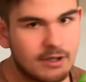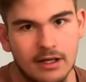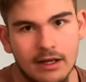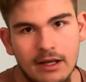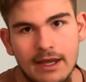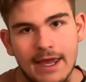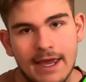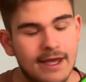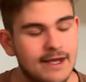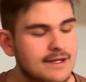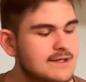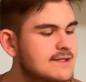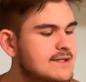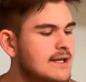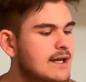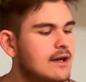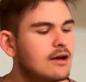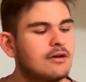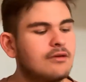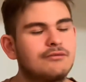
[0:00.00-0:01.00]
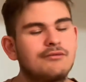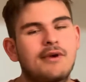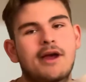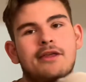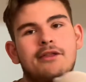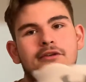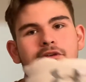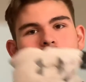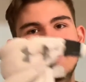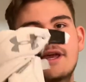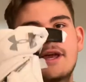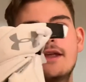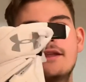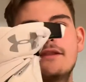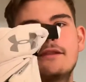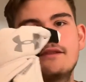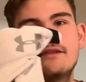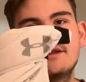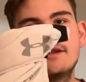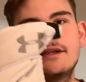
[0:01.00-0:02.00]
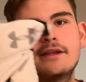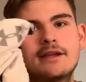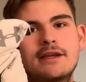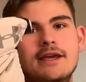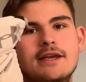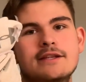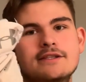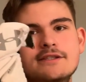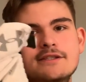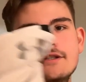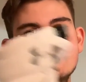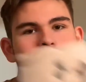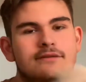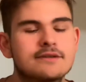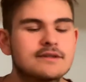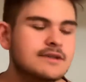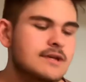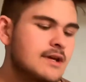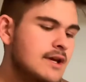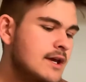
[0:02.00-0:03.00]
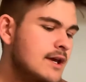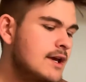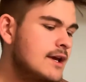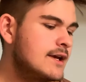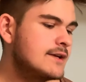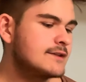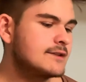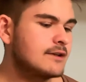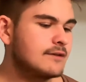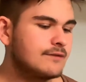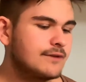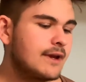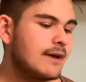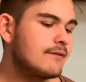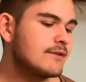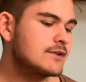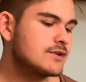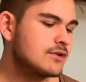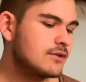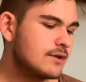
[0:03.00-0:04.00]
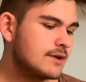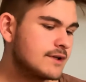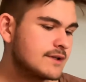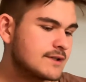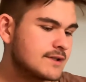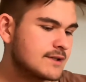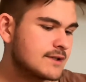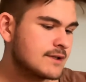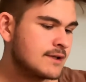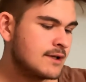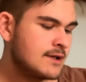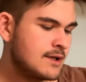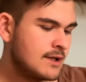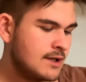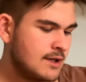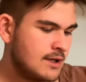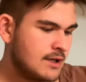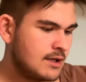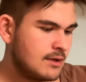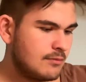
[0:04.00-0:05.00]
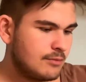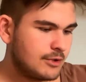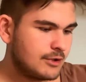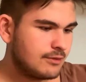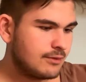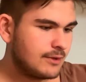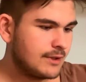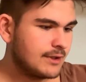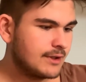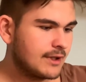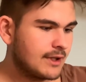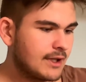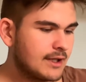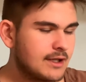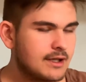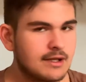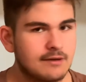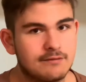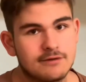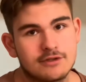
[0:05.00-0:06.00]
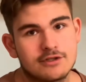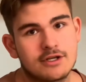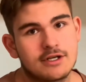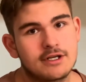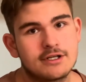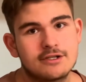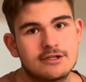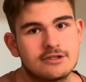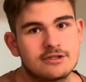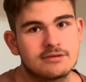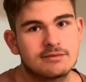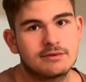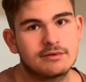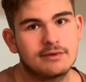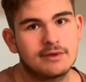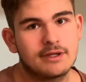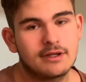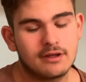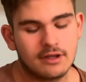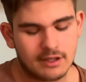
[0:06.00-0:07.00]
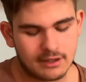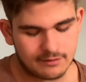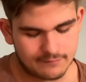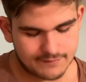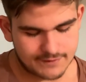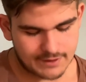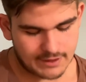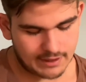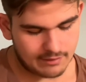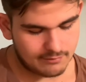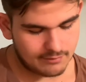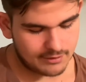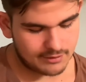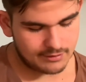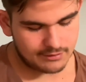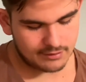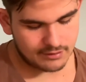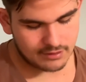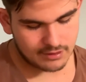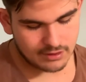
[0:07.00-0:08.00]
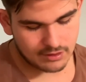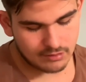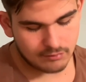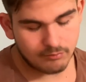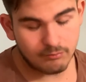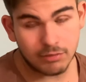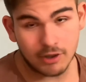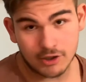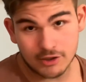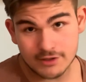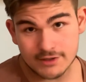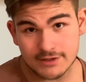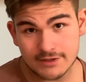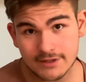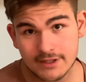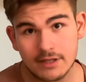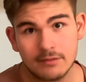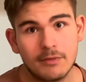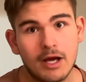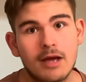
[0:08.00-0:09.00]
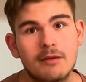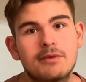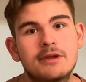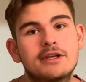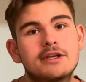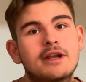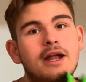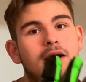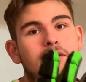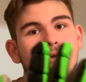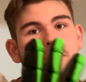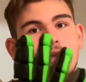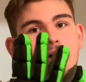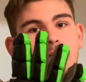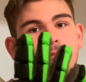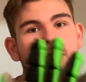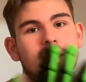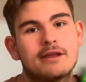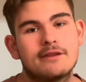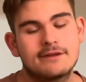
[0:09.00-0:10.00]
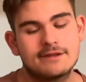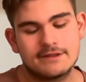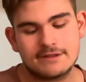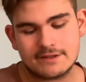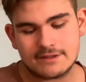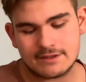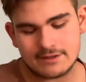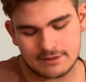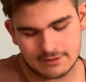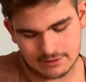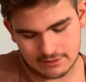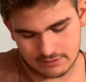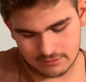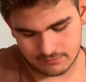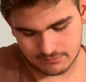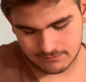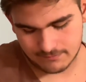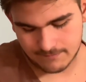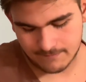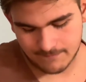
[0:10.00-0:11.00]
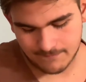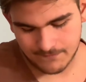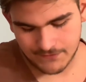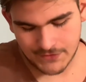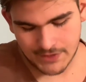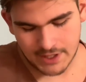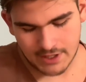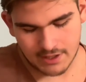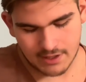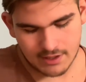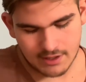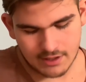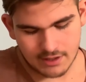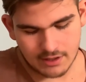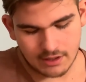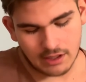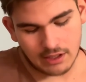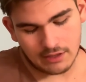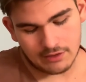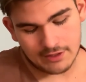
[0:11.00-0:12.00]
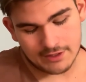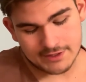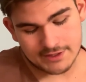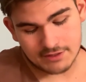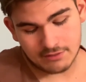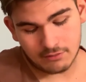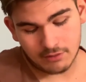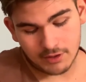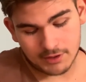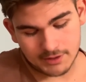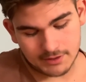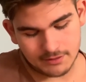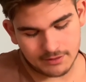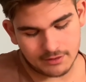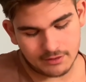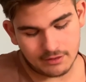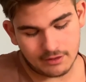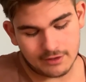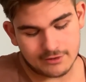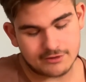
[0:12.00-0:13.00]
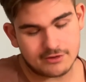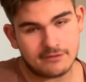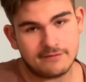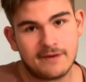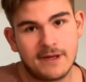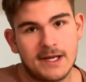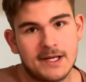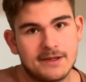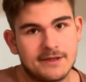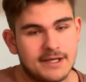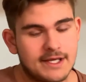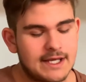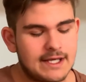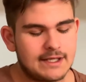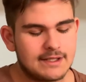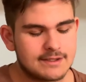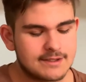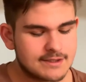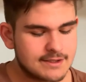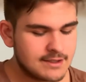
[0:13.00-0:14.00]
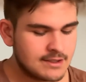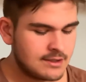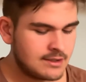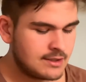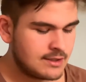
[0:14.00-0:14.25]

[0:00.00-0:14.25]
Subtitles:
hands down rather get the Engage 2s. So if you have a choice between, like, if you're trying to choose between gloves, I would personally, in my opinion, I would not buy these unless you want it, unless you're a fan of the Gates.